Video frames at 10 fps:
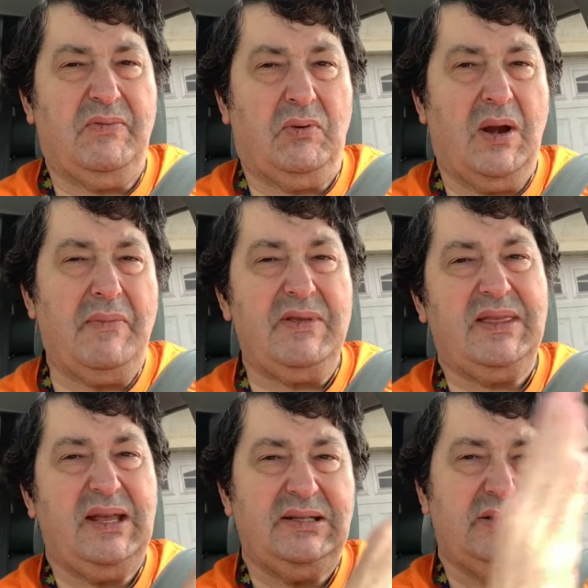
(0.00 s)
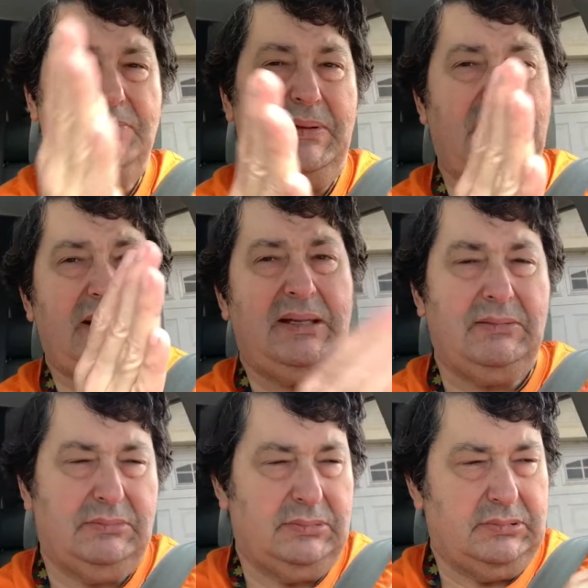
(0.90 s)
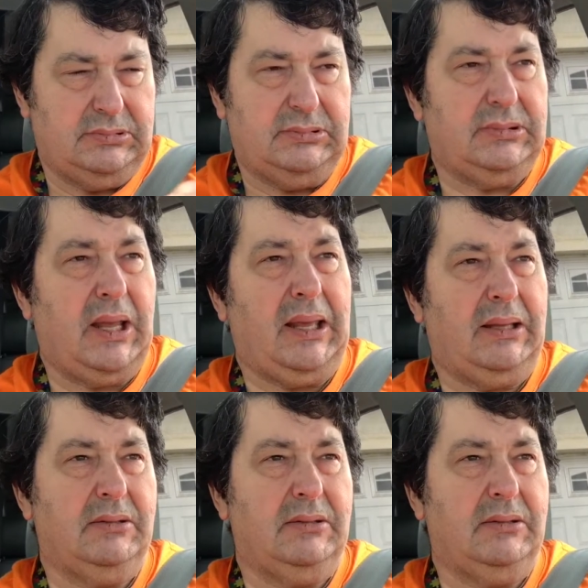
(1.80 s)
everything to be like